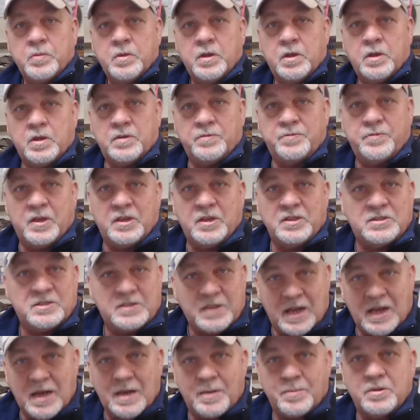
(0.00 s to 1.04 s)

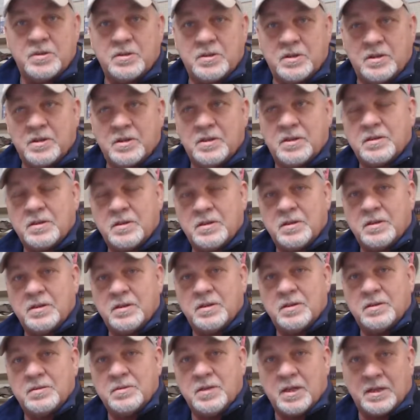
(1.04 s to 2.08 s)
FaceTime in there,
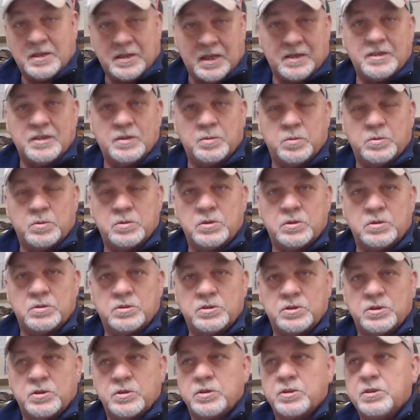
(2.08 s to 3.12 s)
like I did with little
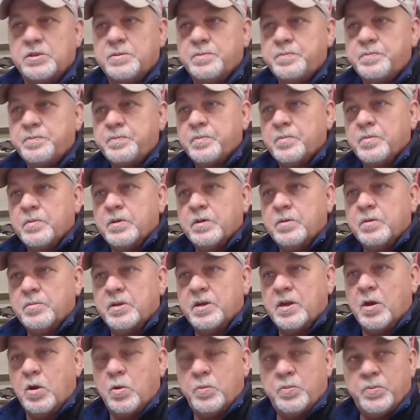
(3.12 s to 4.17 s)
Jerry.
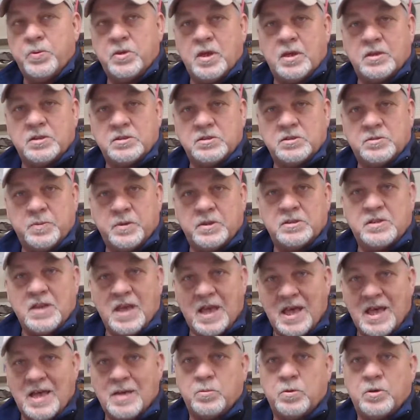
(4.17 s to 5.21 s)
But I hope you got to spend
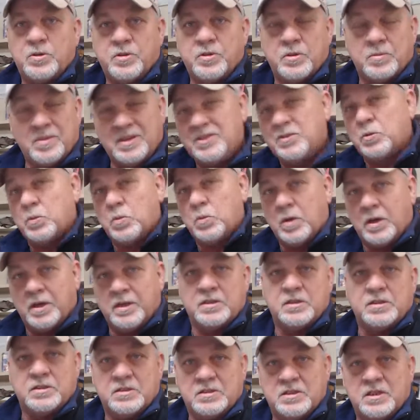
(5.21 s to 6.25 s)
time with them. Either way,
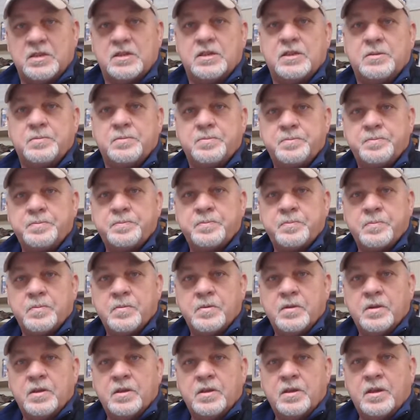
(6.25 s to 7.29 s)
you did it,
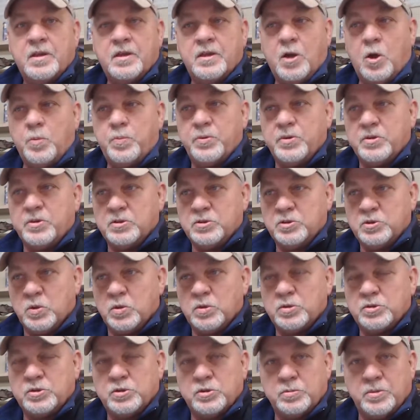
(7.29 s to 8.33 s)
and I hope you
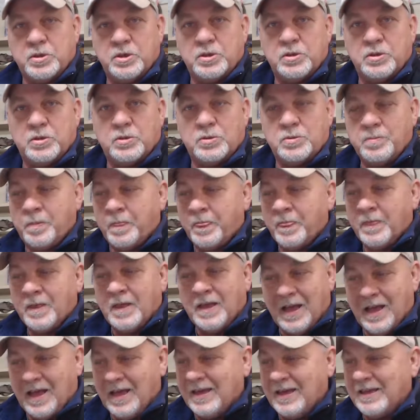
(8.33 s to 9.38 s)
enjoyed your meal.
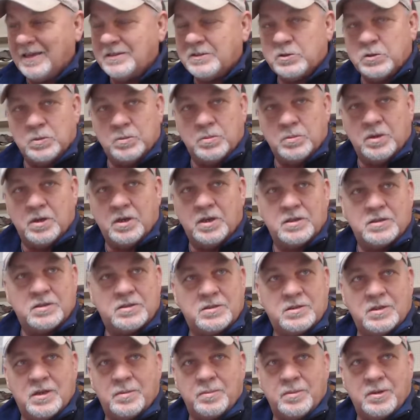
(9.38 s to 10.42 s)
I ate so
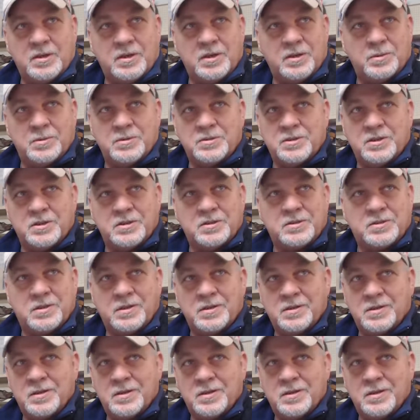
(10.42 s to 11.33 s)
much. I mean, it was just,